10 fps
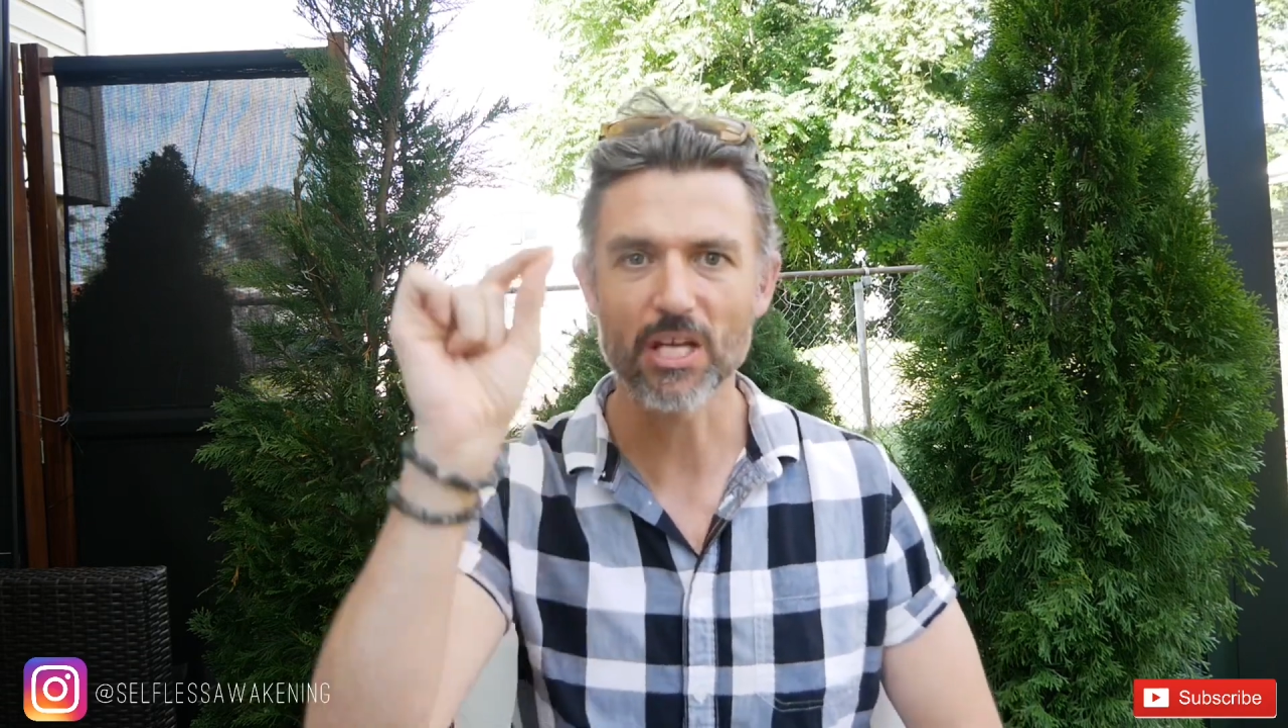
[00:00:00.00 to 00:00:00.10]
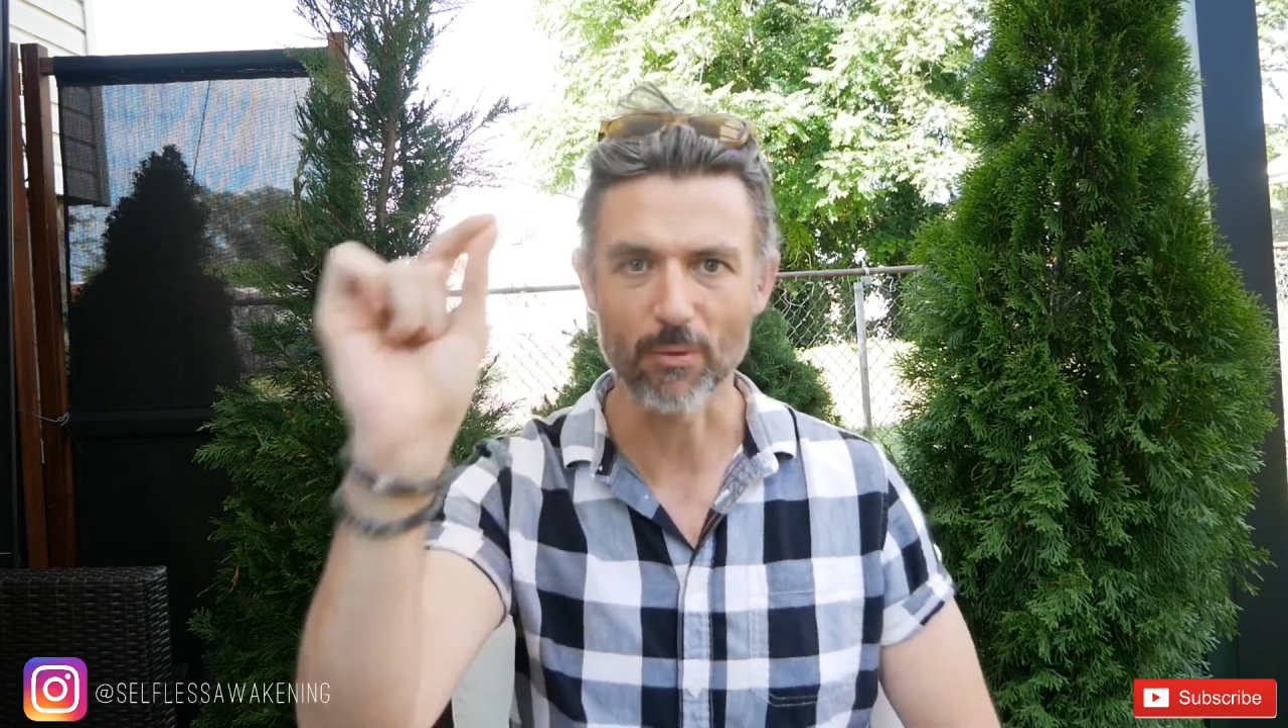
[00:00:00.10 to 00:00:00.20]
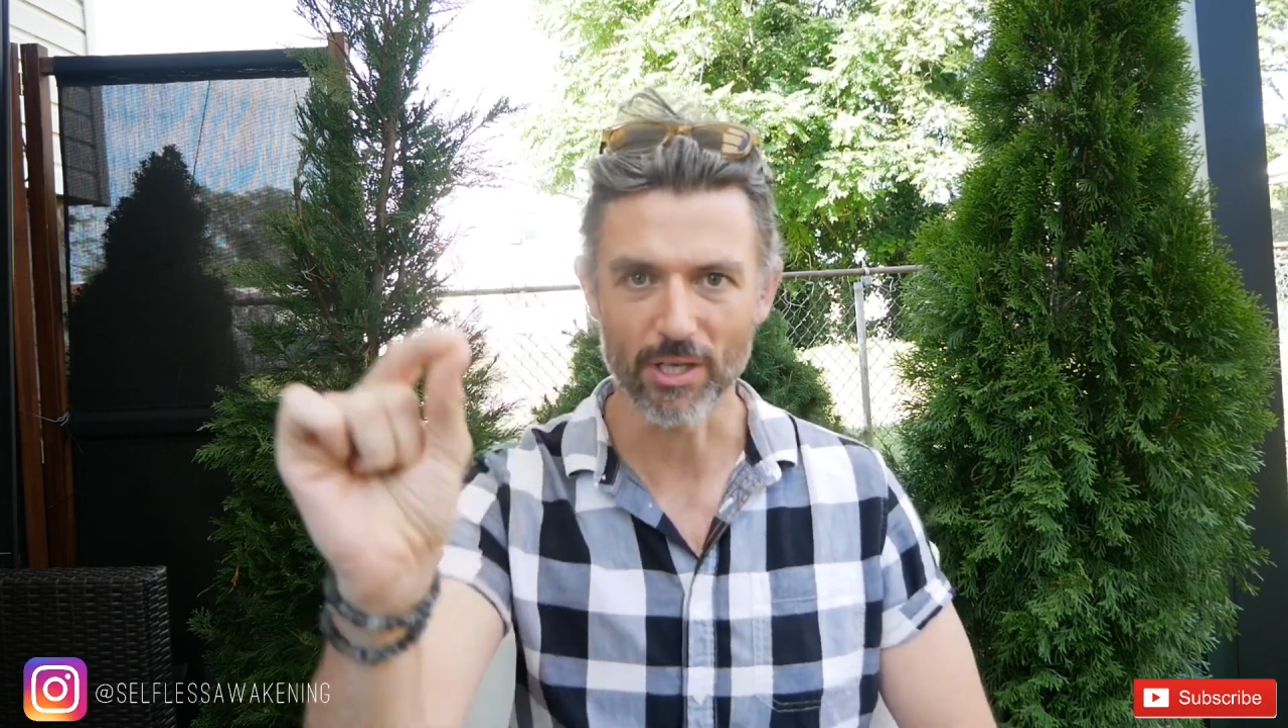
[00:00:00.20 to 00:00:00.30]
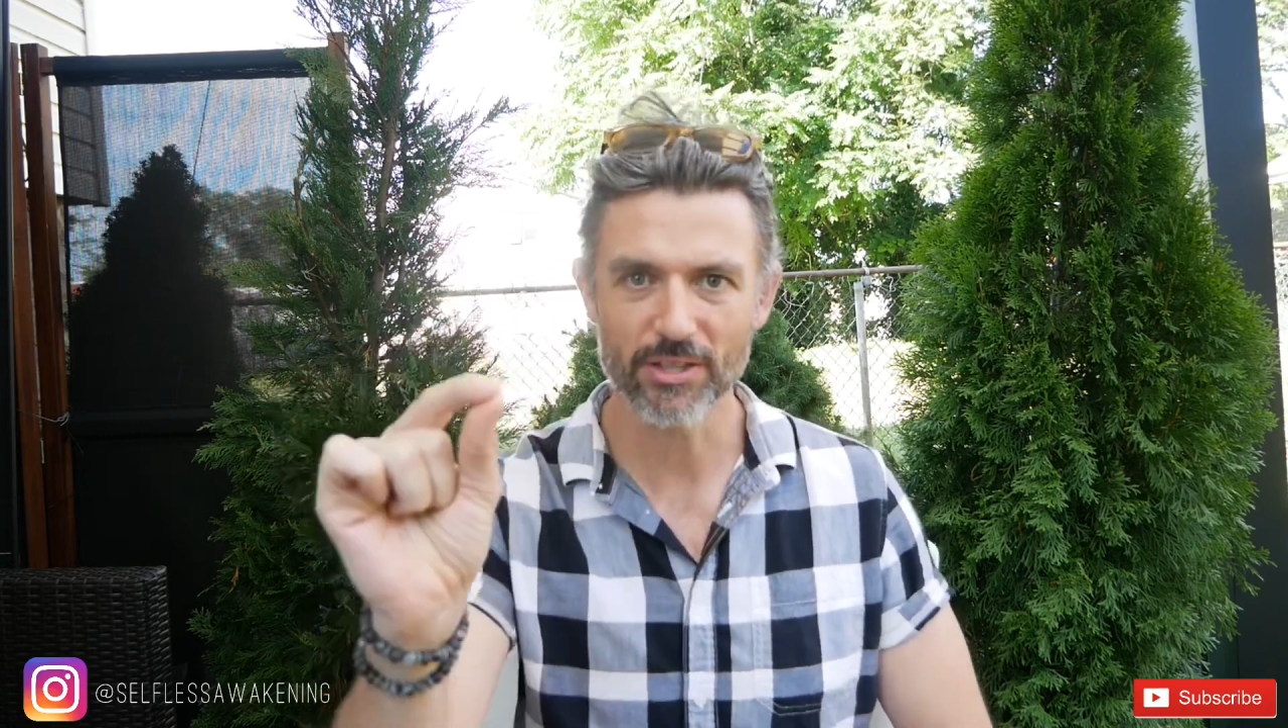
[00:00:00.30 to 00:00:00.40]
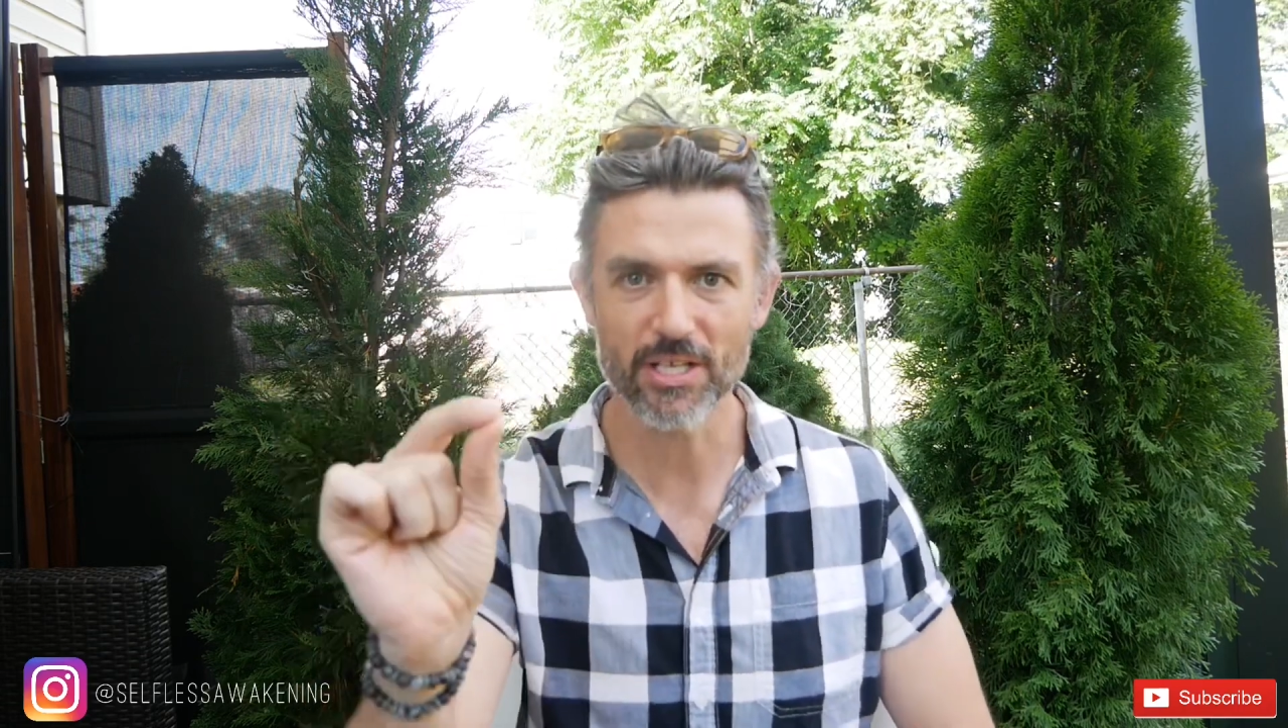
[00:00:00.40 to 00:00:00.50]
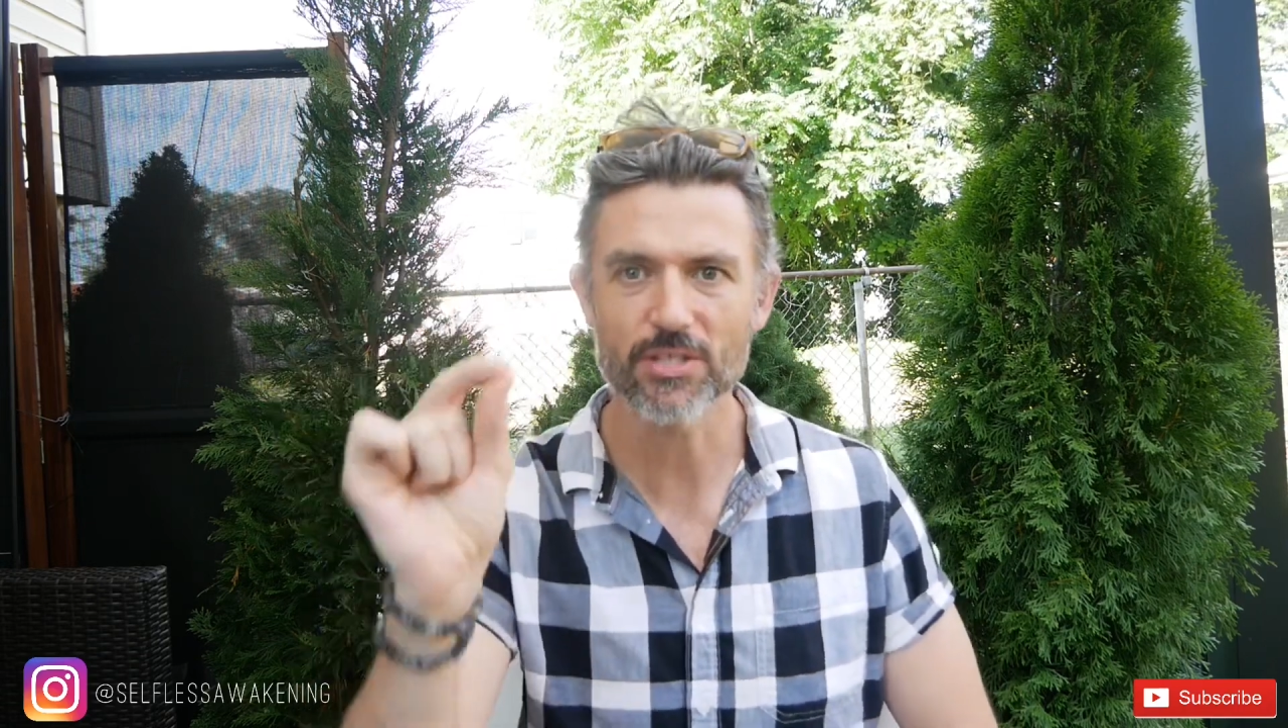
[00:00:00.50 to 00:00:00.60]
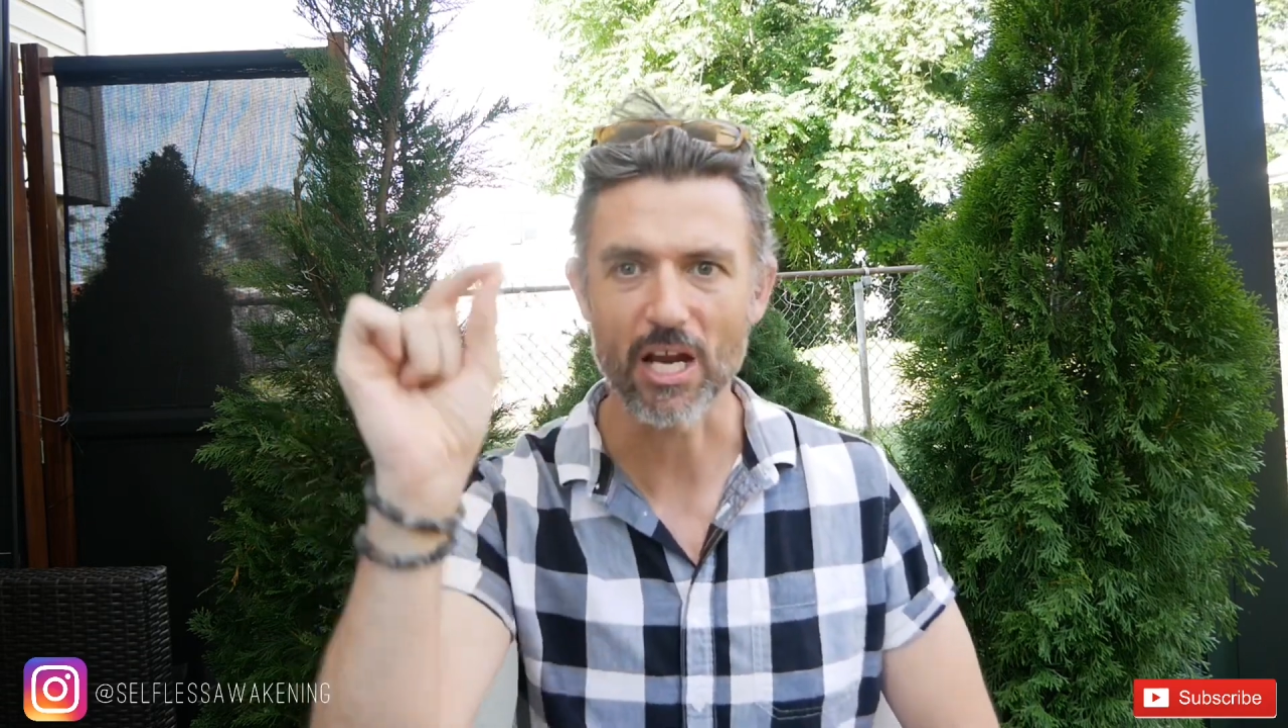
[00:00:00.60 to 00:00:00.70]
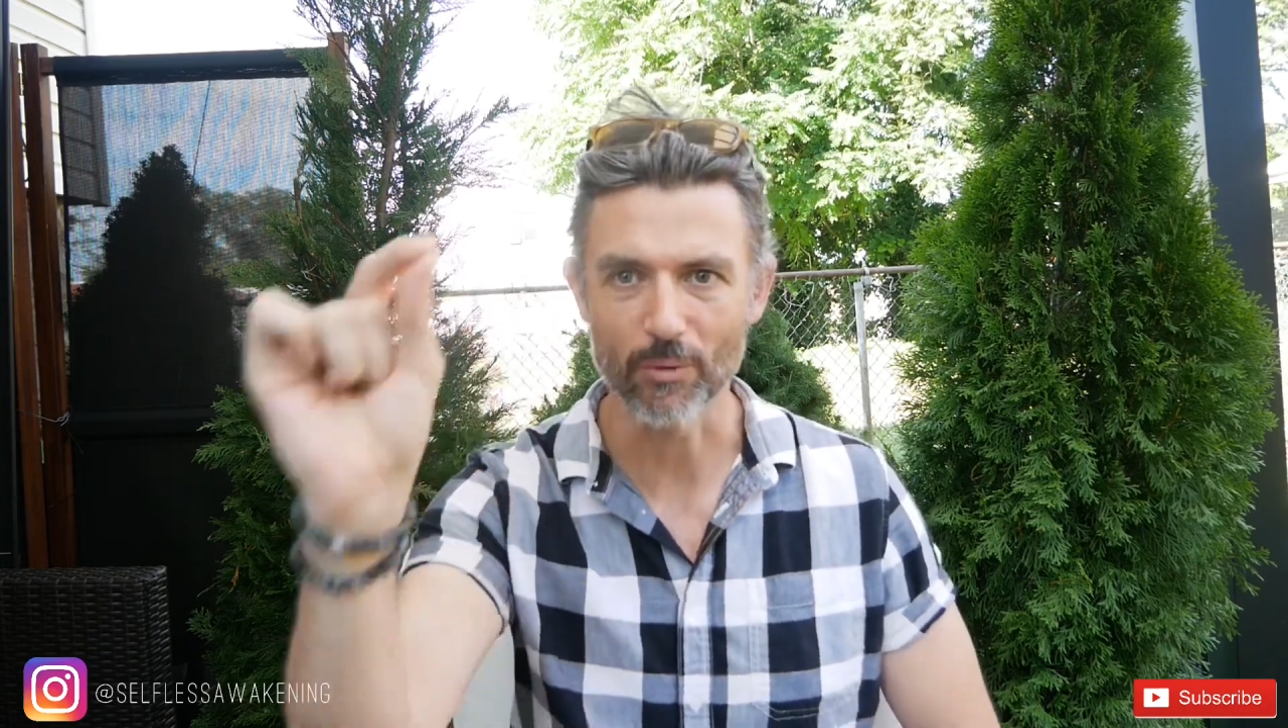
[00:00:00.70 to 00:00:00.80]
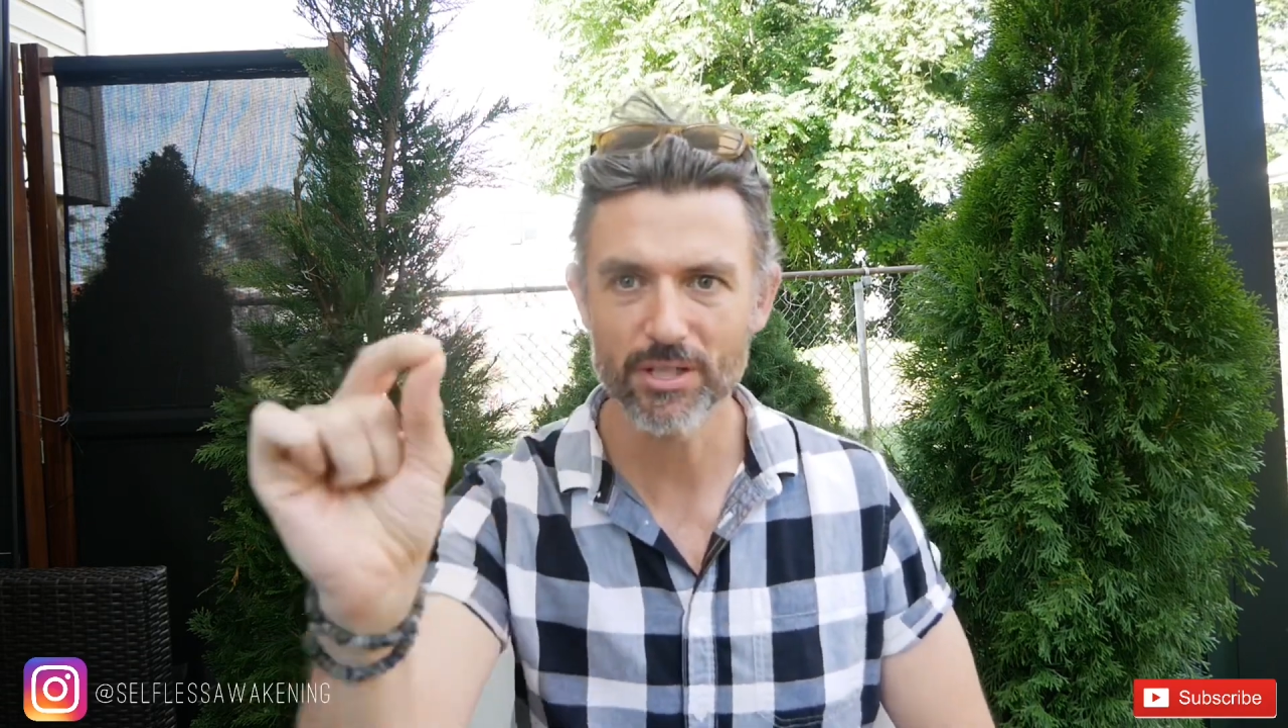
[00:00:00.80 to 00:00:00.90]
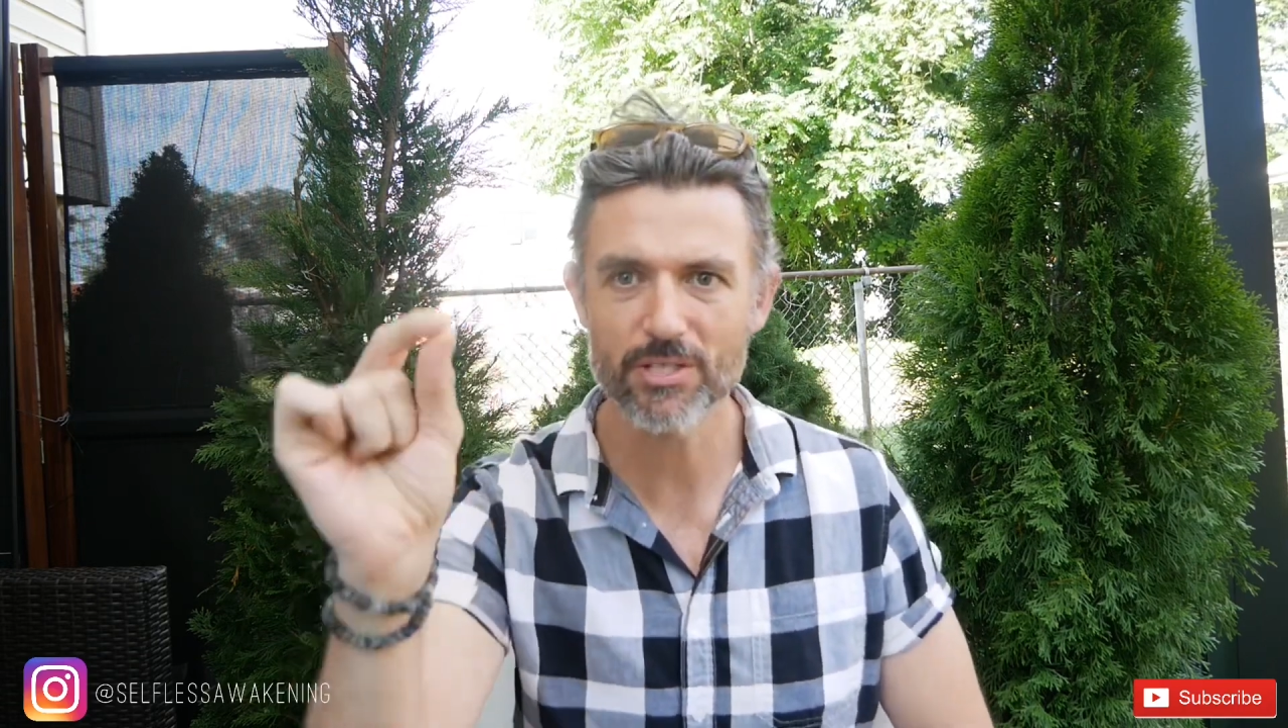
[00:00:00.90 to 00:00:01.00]
and I want this, and
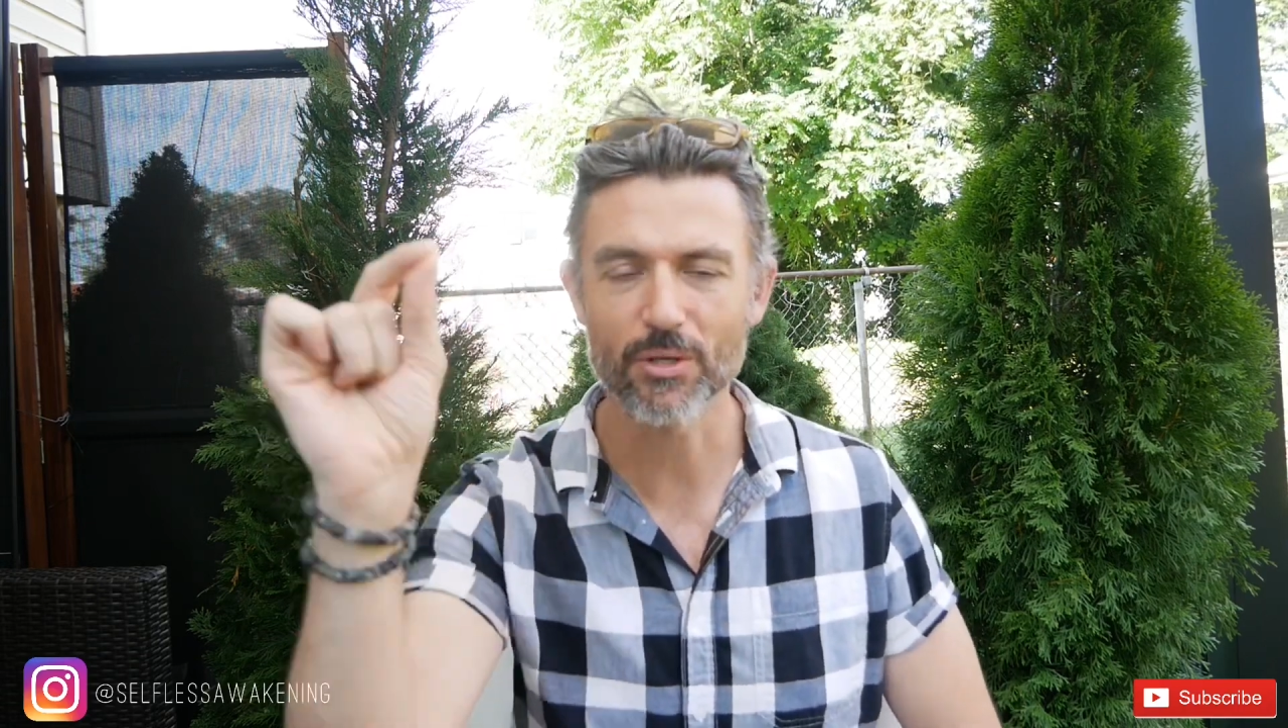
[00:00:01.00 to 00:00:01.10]
I want this,